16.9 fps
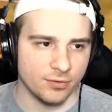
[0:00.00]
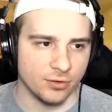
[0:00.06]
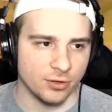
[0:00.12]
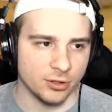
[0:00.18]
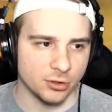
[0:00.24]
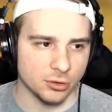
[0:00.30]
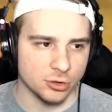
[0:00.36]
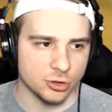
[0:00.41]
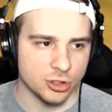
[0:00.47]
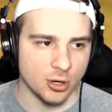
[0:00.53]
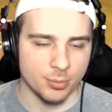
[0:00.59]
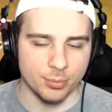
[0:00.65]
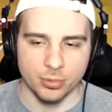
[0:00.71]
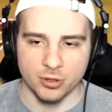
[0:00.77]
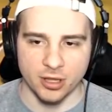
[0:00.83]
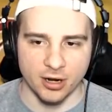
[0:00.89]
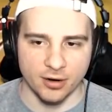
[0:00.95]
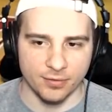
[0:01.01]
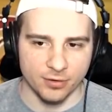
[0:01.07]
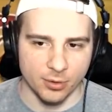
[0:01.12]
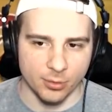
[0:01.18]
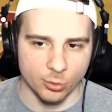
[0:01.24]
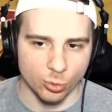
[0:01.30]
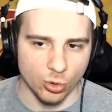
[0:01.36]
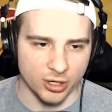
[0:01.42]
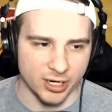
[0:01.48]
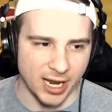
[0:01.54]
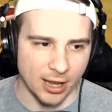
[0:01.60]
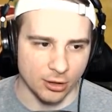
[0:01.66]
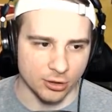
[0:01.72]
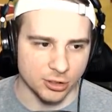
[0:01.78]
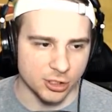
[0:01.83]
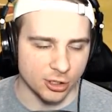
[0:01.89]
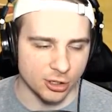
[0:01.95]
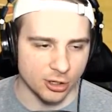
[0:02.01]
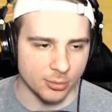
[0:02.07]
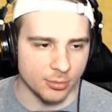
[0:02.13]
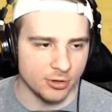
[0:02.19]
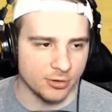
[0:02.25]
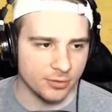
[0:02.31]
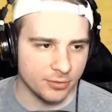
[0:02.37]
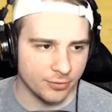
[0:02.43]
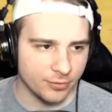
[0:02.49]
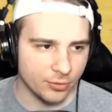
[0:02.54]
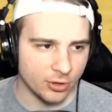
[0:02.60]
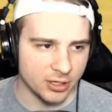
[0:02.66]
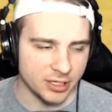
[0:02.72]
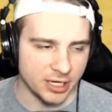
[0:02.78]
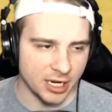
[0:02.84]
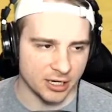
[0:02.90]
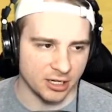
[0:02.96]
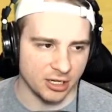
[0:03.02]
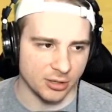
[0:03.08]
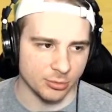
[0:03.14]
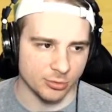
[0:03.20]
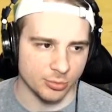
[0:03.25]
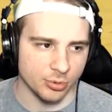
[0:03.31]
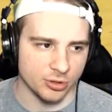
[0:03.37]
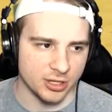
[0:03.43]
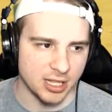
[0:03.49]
little jumper there for number 1, Al Durham for Indiana. Able to put